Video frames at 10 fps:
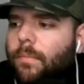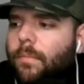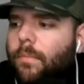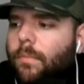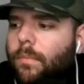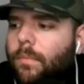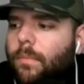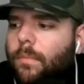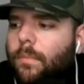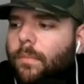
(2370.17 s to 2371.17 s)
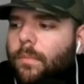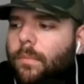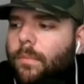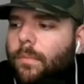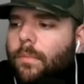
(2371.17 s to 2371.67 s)

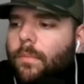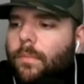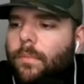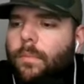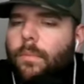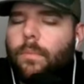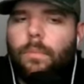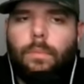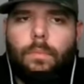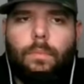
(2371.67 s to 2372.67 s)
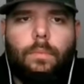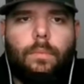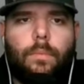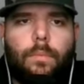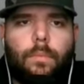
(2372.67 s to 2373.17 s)

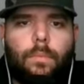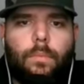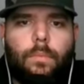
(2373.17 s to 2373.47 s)
(silent)